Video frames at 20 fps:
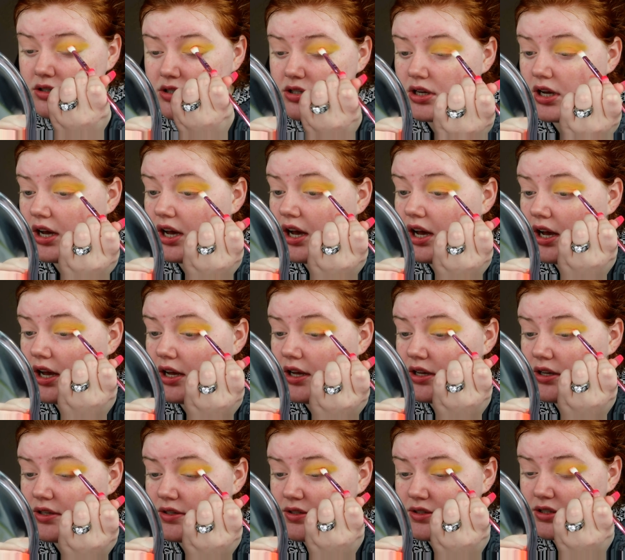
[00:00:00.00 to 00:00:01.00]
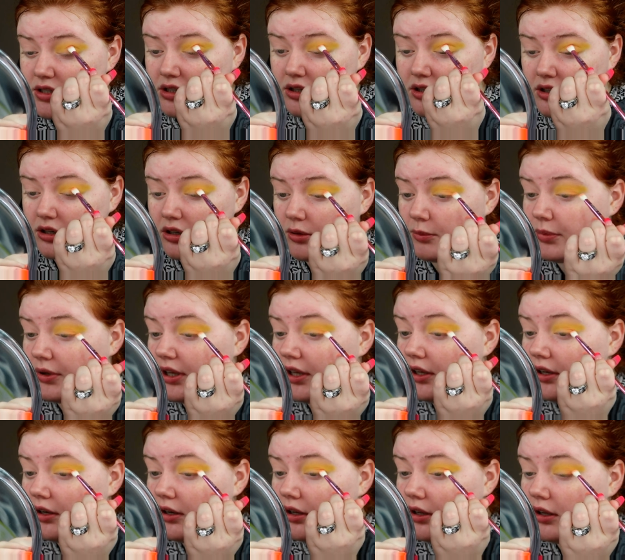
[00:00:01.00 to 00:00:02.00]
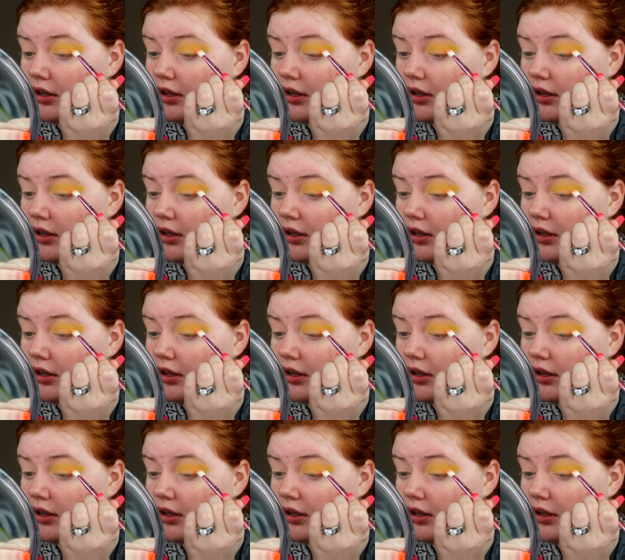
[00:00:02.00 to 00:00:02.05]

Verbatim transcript: just a little bit.